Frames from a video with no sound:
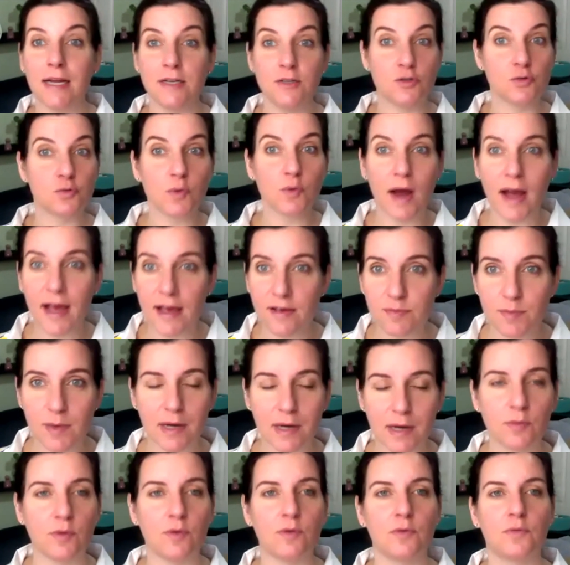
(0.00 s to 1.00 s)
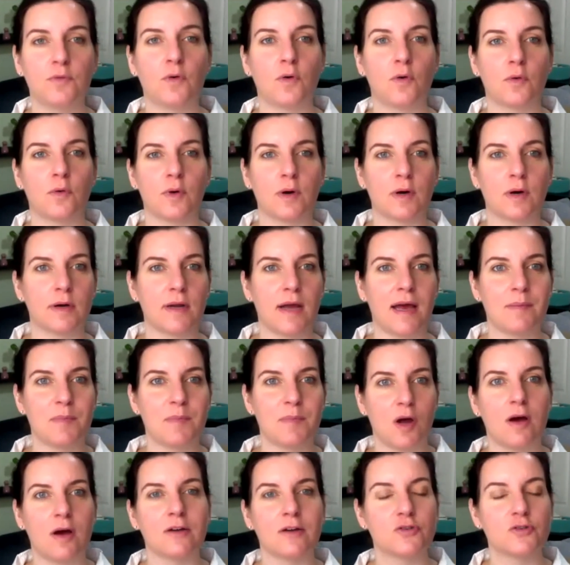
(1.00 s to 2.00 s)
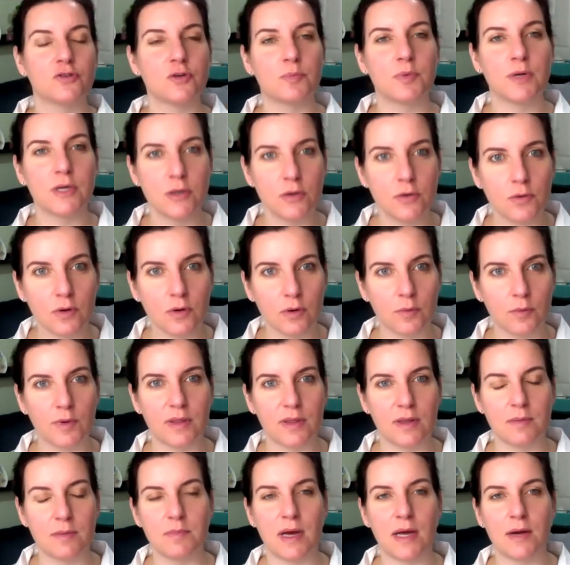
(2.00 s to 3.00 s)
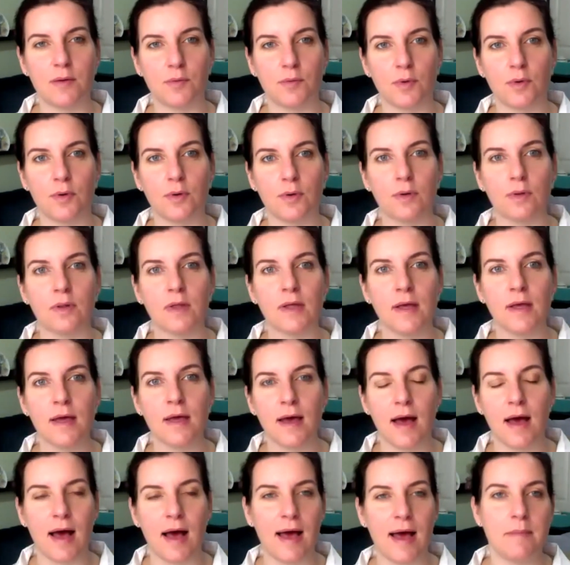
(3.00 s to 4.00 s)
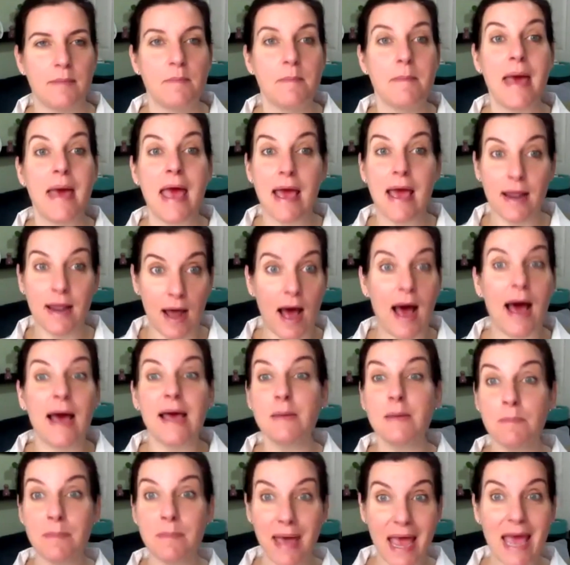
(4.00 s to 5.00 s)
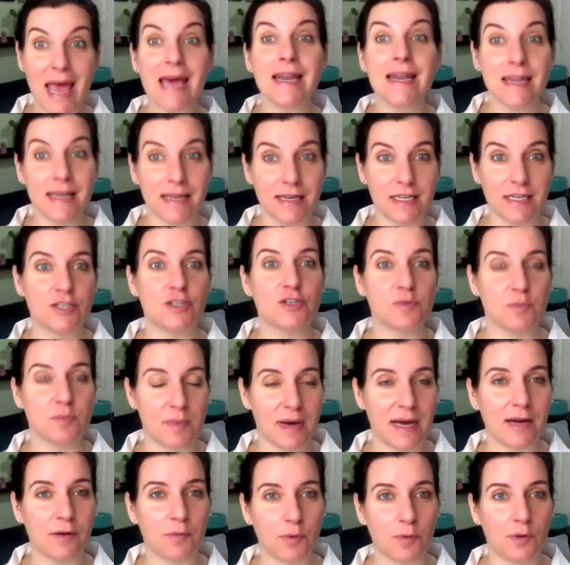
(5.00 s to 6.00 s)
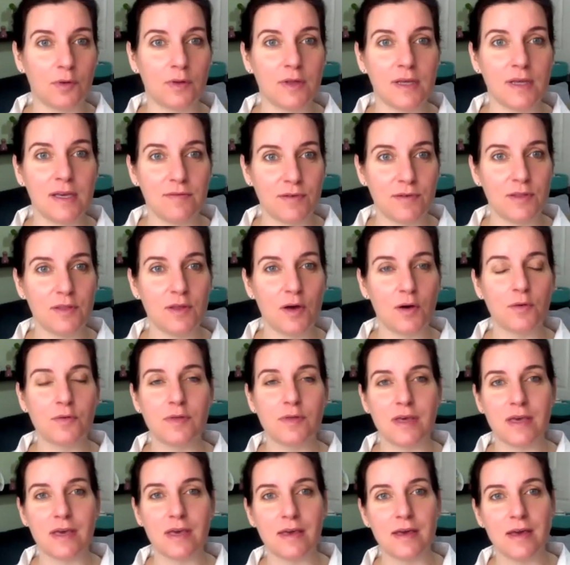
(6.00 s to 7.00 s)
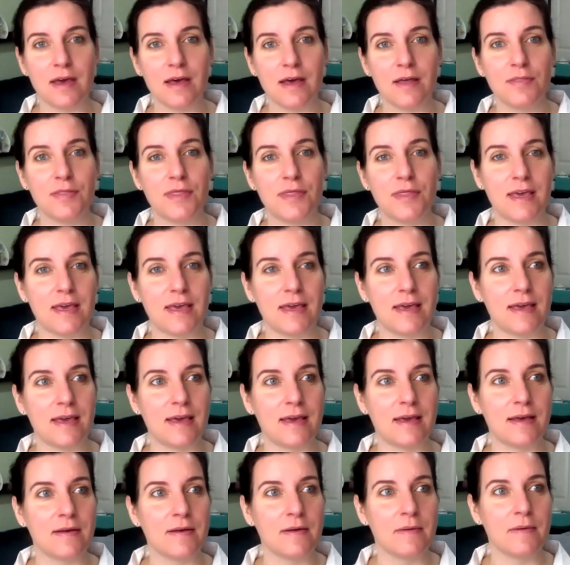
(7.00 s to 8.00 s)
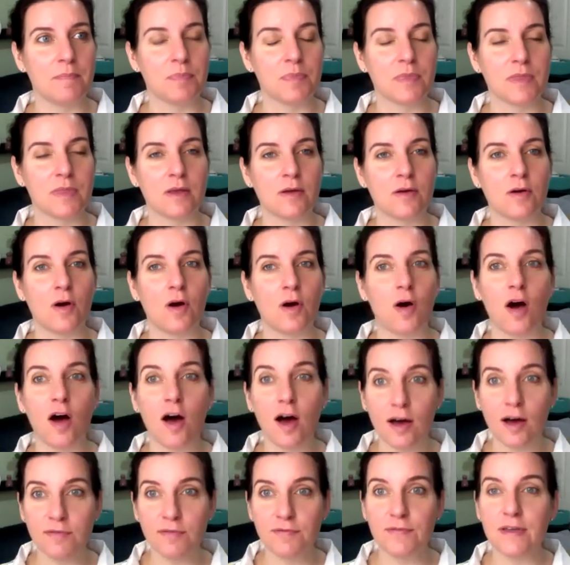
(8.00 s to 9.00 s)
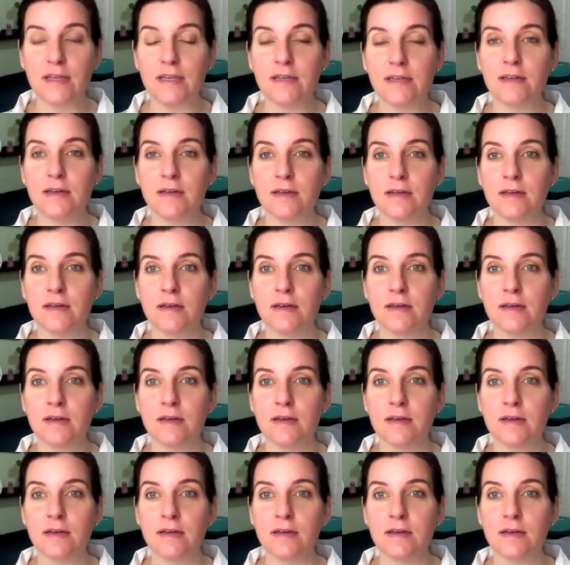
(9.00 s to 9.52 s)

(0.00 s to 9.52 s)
drive my role forward. I'm an entrepreneur within my role. Yeah. I manage my role, even though the often